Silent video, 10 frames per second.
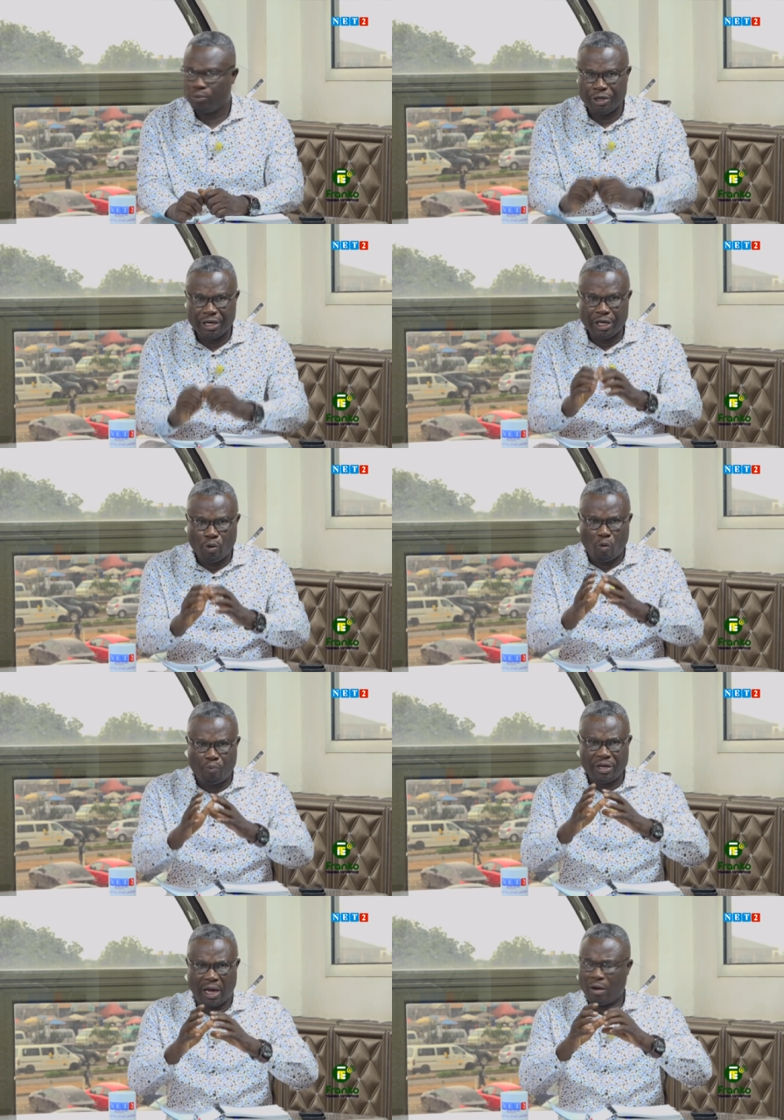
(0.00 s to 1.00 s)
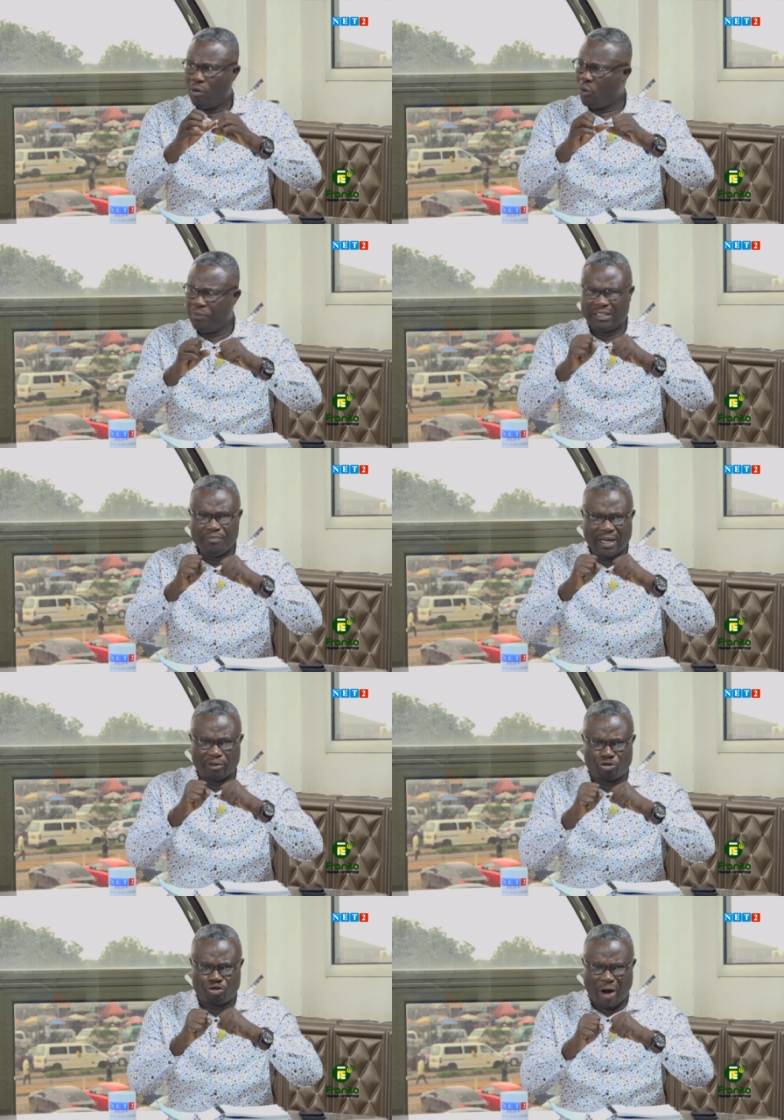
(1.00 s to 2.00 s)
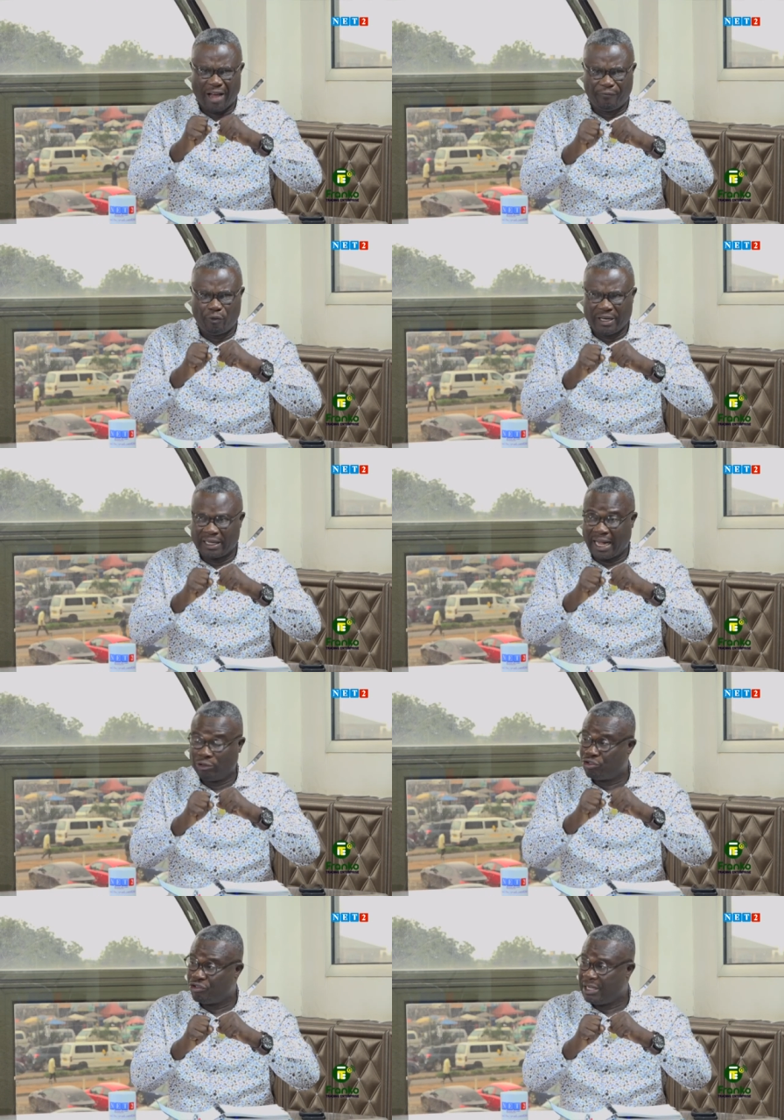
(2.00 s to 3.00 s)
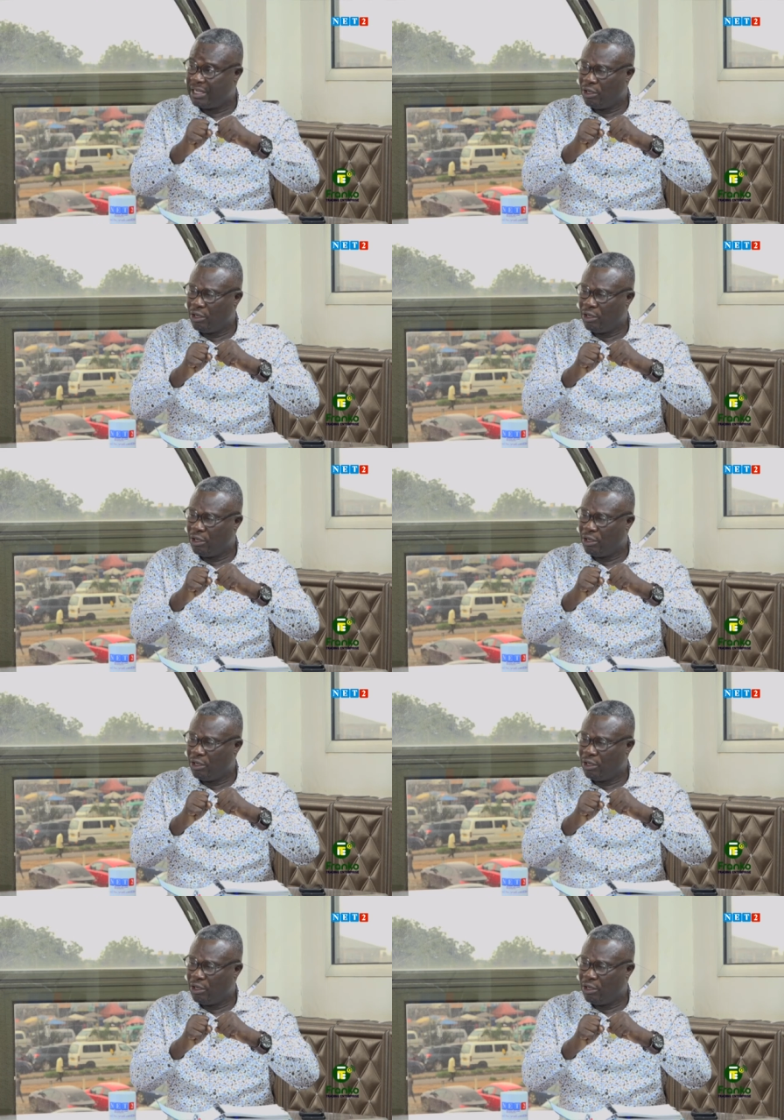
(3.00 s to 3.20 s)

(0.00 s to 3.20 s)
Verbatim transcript: We need Obia, Obetimia drive the country,